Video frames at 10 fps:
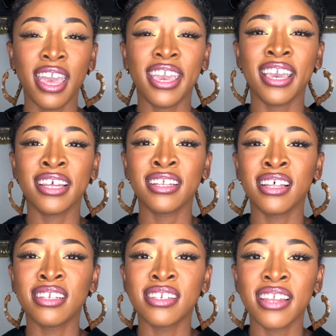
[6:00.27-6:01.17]
And
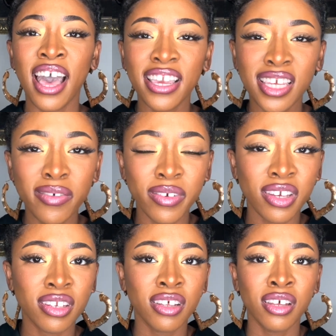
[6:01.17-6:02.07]
not
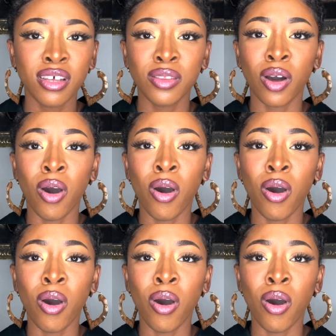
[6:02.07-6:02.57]
even the